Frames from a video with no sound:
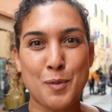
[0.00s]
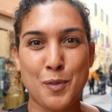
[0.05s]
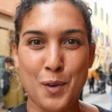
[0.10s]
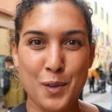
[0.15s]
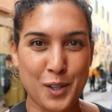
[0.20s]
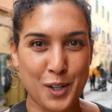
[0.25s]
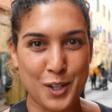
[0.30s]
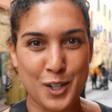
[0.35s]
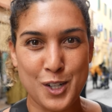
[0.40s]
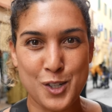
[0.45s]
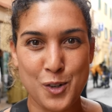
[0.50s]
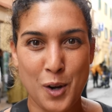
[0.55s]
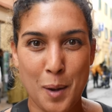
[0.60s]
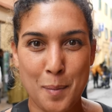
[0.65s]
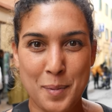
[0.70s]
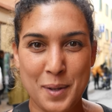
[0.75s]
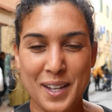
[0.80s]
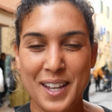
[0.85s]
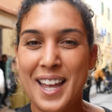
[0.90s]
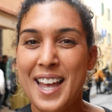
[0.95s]
before they're gonna
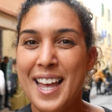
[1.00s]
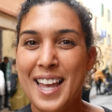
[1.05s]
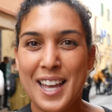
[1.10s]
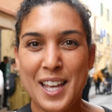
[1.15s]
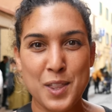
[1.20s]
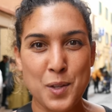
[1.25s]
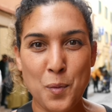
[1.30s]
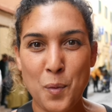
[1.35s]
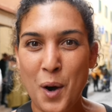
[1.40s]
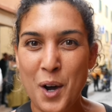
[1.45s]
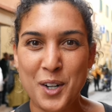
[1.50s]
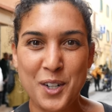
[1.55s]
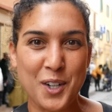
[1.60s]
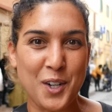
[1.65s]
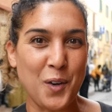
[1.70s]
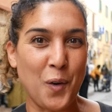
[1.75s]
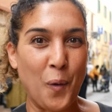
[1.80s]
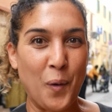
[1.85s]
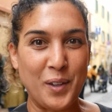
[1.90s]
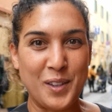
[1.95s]
drop it in the
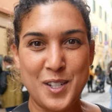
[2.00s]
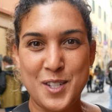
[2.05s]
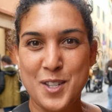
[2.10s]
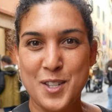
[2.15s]
water or in the